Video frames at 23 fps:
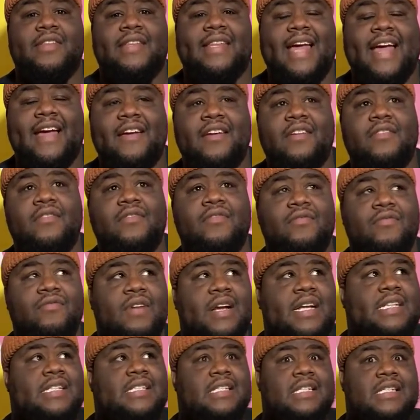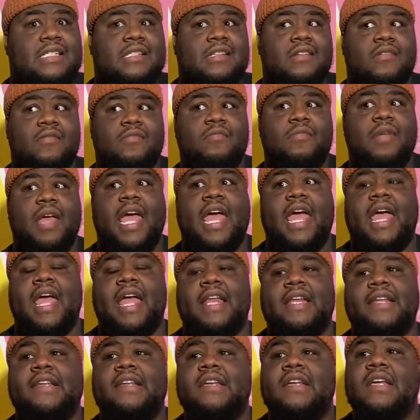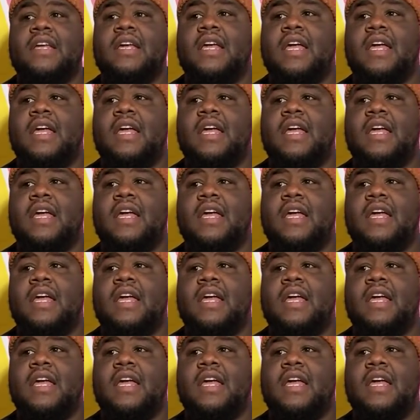that racism and